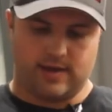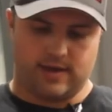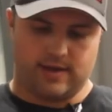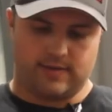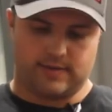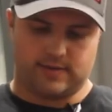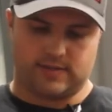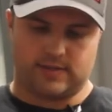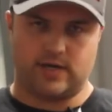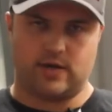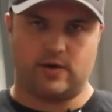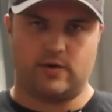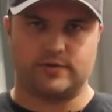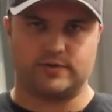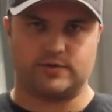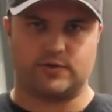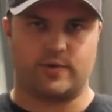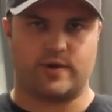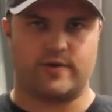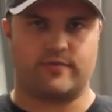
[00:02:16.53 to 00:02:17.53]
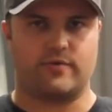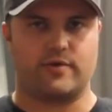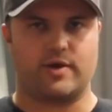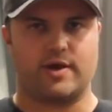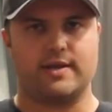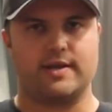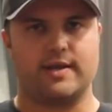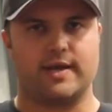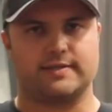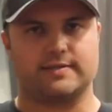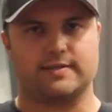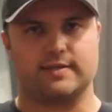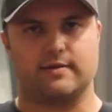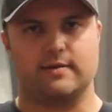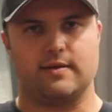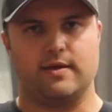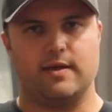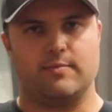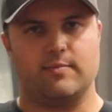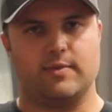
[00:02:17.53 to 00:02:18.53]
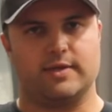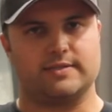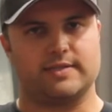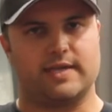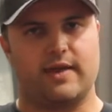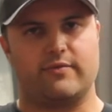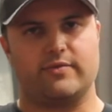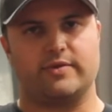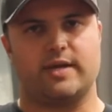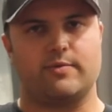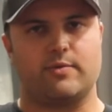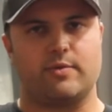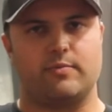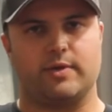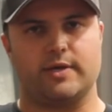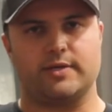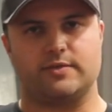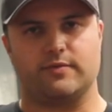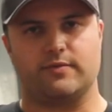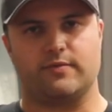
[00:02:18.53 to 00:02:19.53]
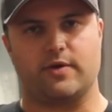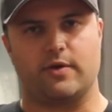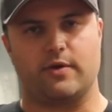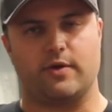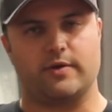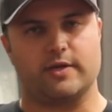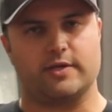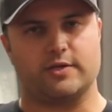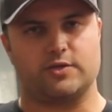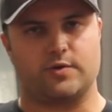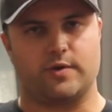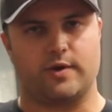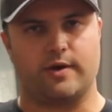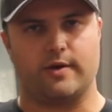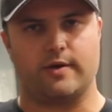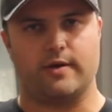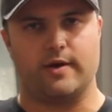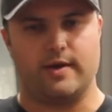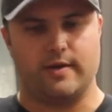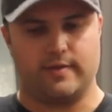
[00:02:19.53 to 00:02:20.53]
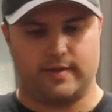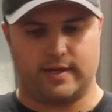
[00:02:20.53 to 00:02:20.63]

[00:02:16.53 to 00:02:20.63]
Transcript: and the toe is great for indexing because every time you place your finger on that trigger,